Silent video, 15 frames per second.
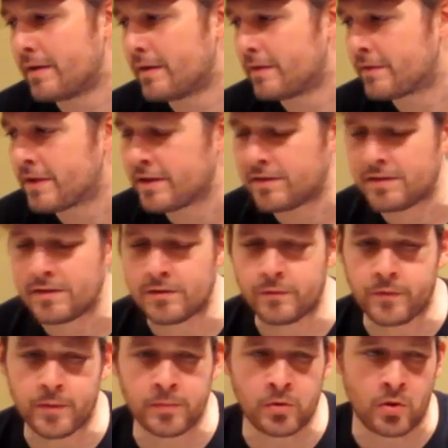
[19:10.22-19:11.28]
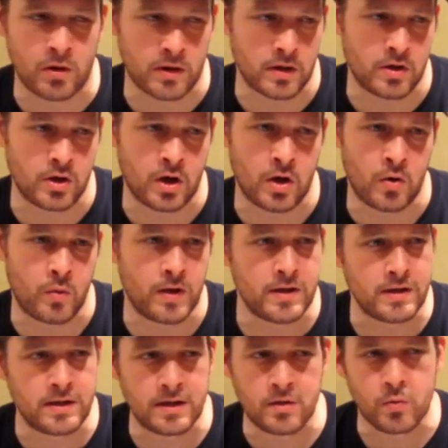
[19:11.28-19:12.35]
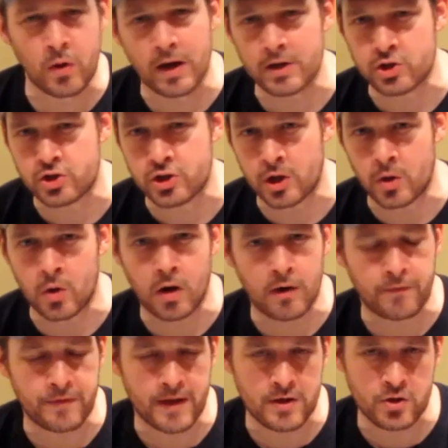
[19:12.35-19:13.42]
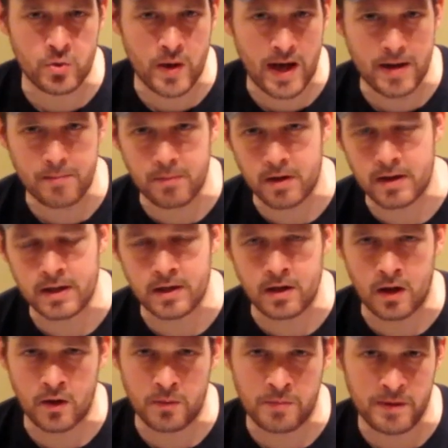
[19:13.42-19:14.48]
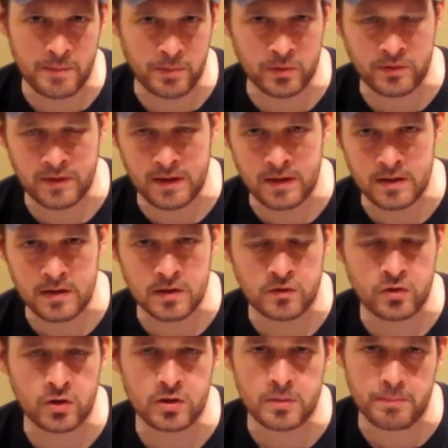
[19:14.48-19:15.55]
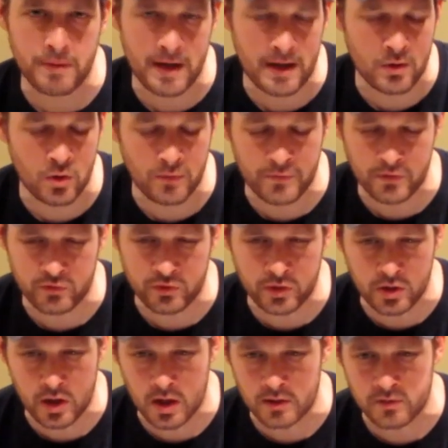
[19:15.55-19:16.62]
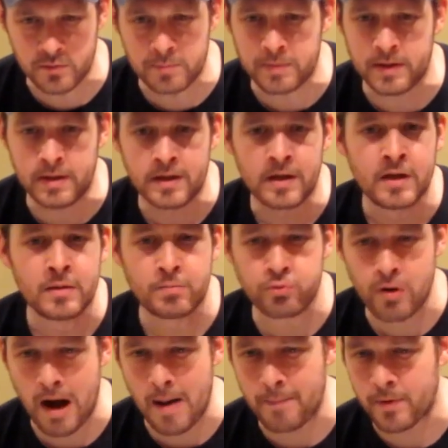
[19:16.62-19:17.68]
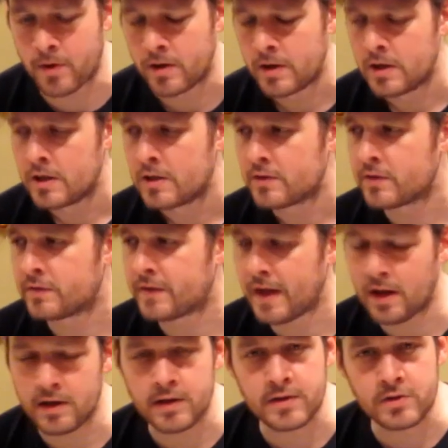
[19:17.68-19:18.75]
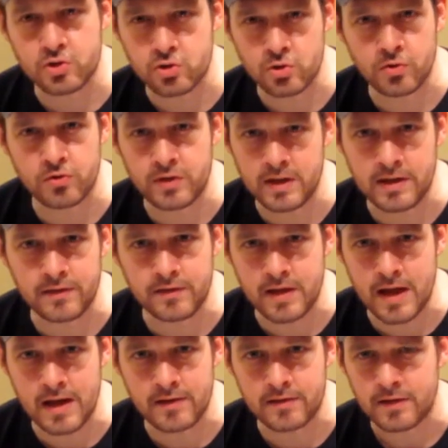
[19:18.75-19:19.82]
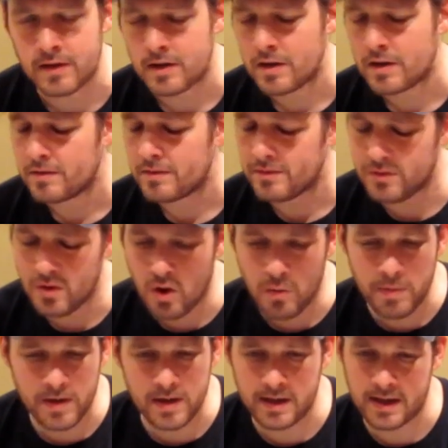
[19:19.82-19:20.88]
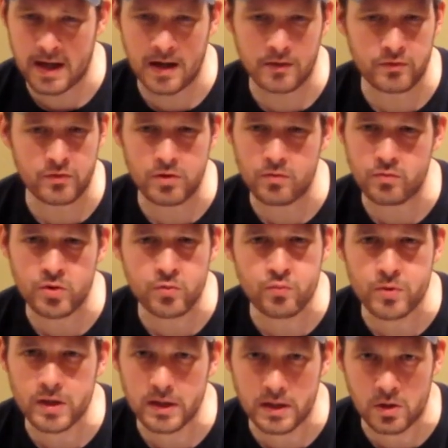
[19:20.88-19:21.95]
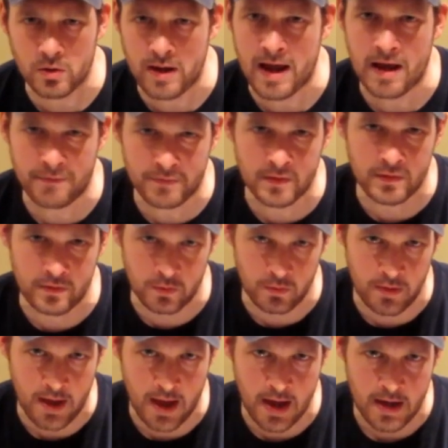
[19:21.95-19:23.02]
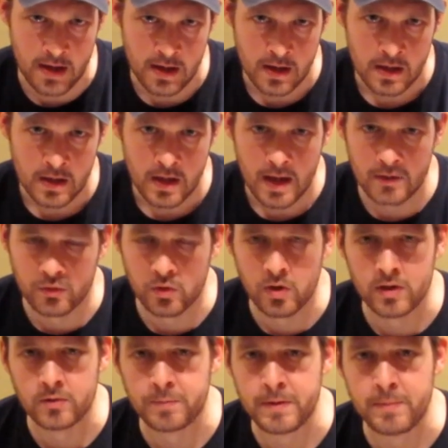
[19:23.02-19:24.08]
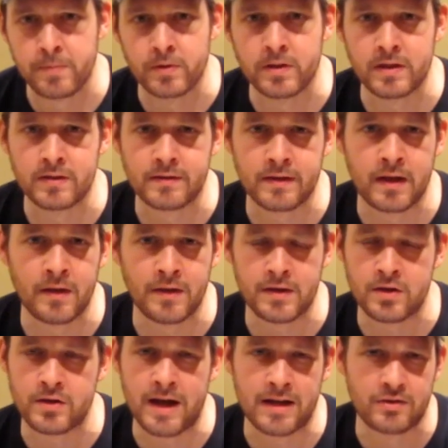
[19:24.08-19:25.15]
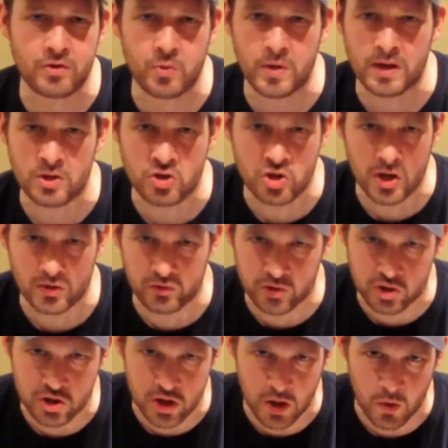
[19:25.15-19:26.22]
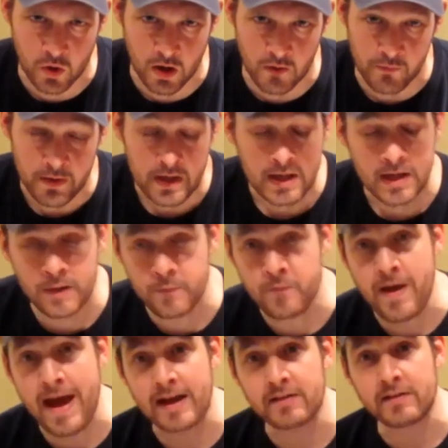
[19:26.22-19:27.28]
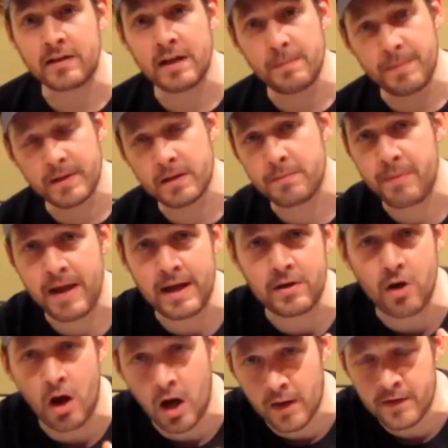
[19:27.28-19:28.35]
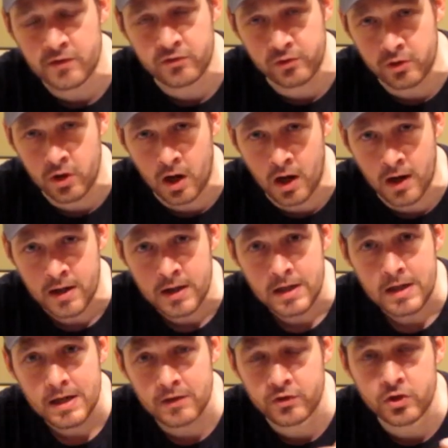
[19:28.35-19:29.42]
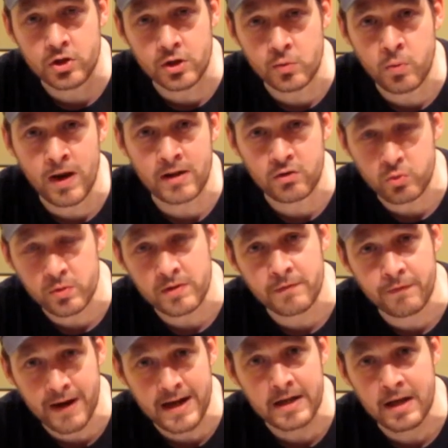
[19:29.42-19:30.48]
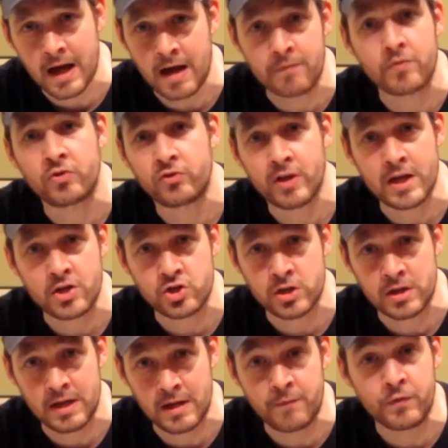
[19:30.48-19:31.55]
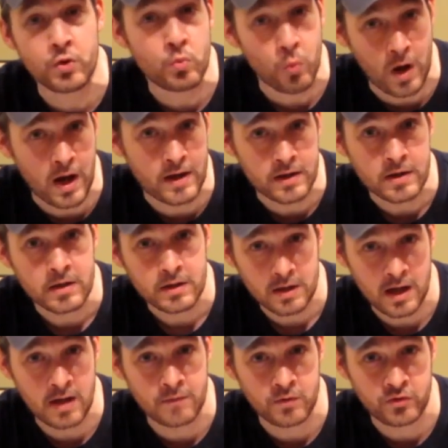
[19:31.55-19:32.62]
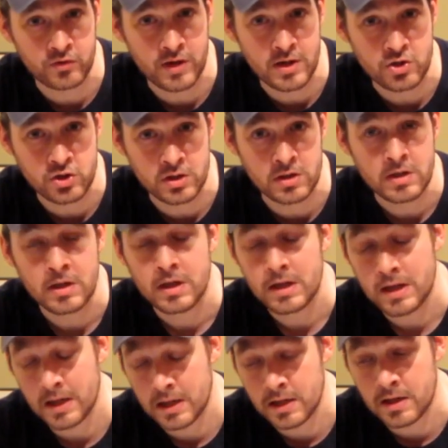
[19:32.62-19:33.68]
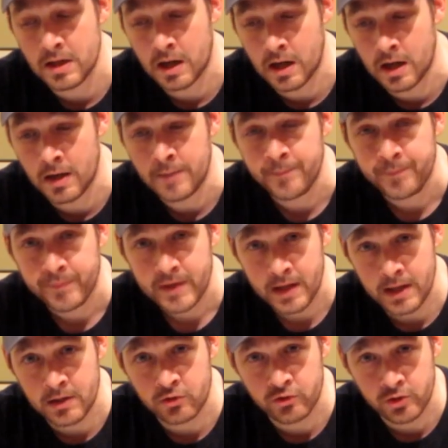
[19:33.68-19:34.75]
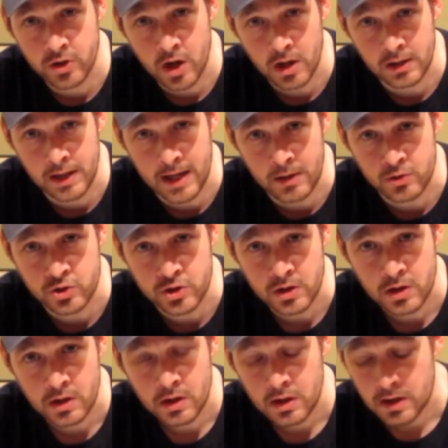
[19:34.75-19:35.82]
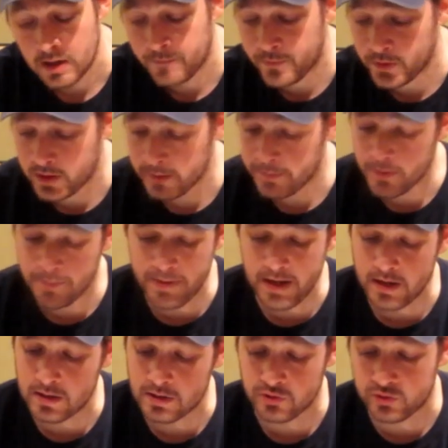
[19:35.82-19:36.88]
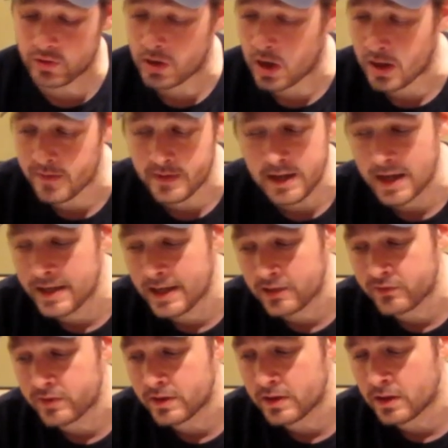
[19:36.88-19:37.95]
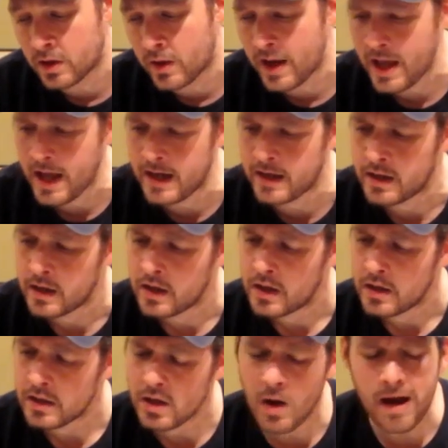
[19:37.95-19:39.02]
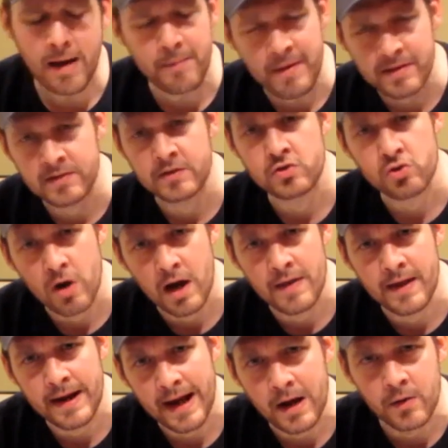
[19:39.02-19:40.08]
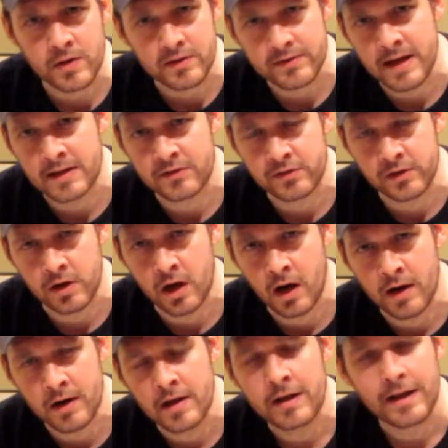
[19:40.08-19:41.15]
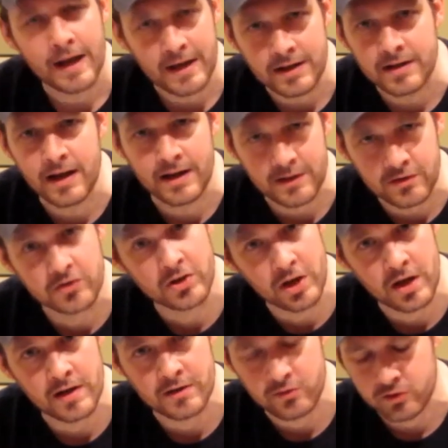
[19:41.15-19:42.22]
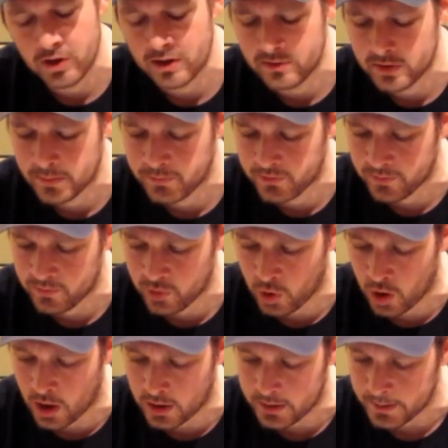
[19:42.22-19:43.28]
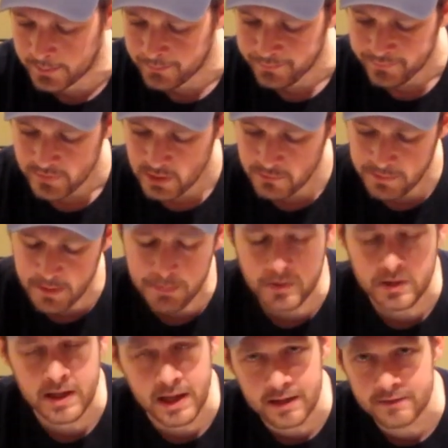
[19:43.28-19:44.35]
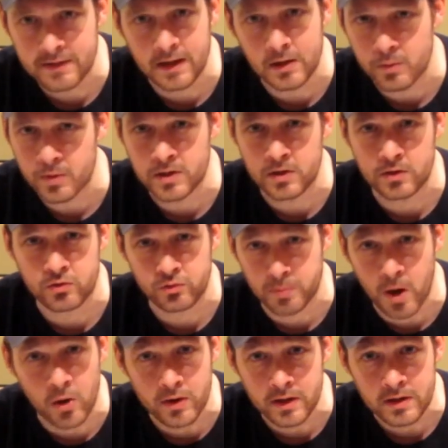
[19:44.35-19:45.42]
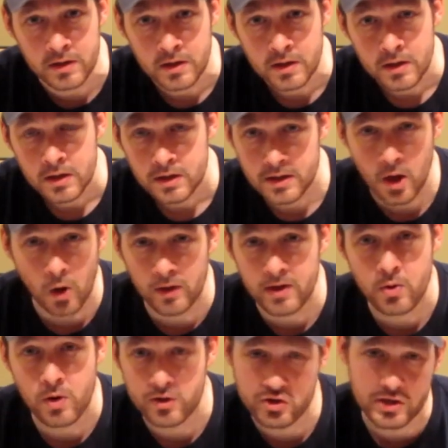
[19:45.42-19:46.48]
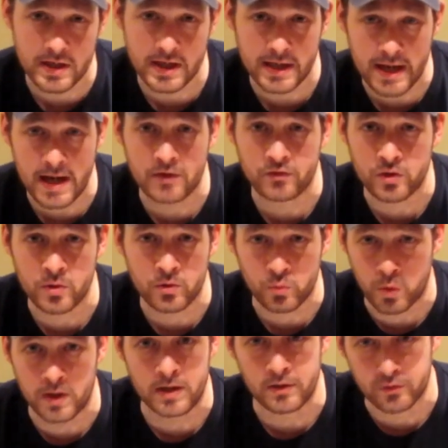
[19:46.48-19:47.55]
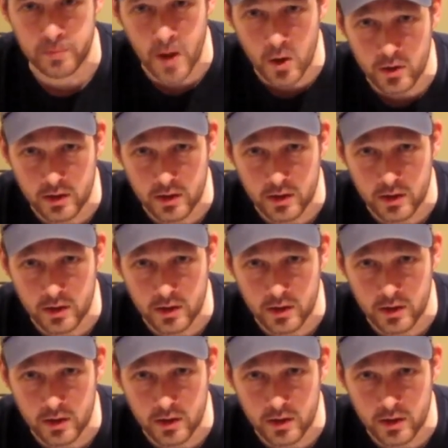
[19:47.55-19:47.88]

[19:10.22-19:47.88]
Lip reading: This is from long ago when you didn't want to show off that you had money and other people didn't. You took the band off the cigar to be proper. To tell you the truth, these days, nobody cares. You really don't have to do that. As long as people can tell that you're not doing it just to show off. In fact, keeping the band on the cigar is a good way to invite conversation, if you want conversation, in a cigar lounge. If you keep your band on your cigar, the guy next to you can go, hey, I meant to try that. How is that cigar? And it's good. It starts up some talk. If people can't tell you what you're smoking, the only question they can ask you is, what do you smoke?